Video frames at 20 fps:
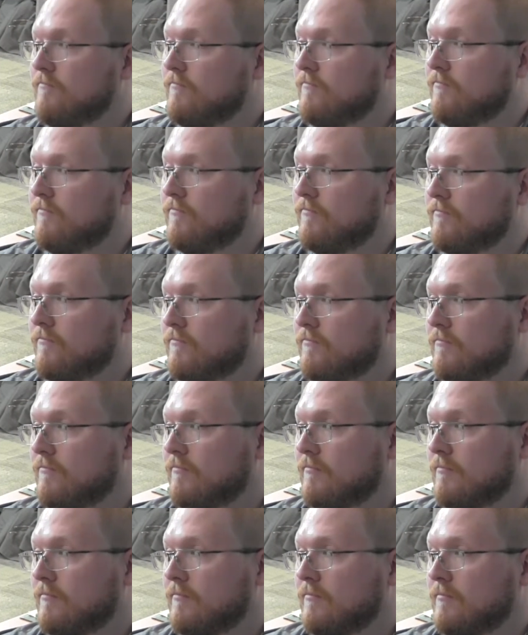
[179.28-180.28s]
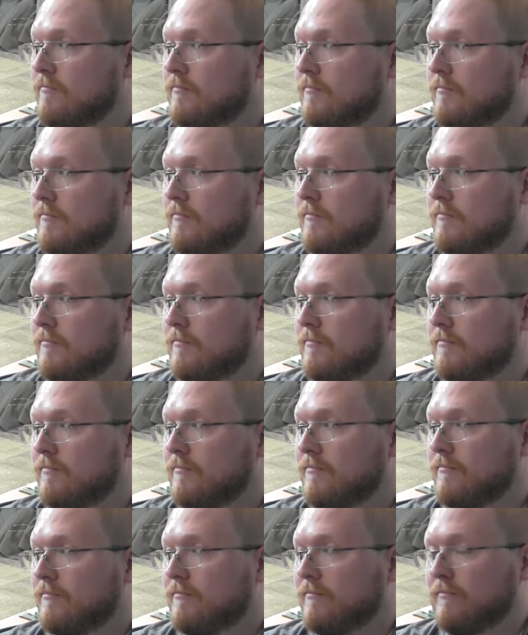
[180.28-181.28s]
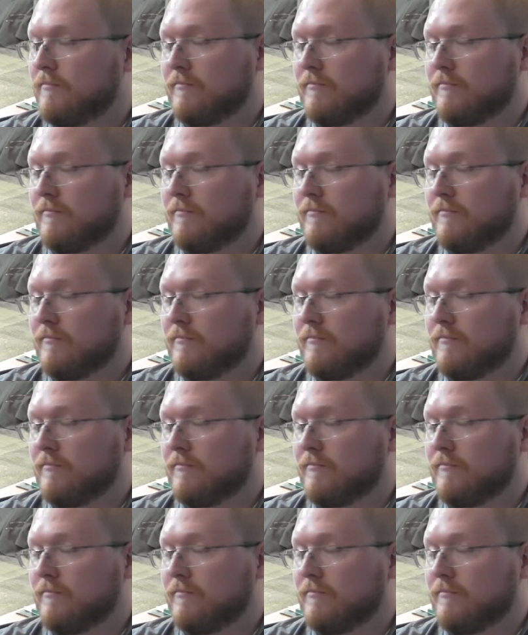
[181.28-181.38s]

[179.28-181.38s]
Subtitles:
The person shown says nothing.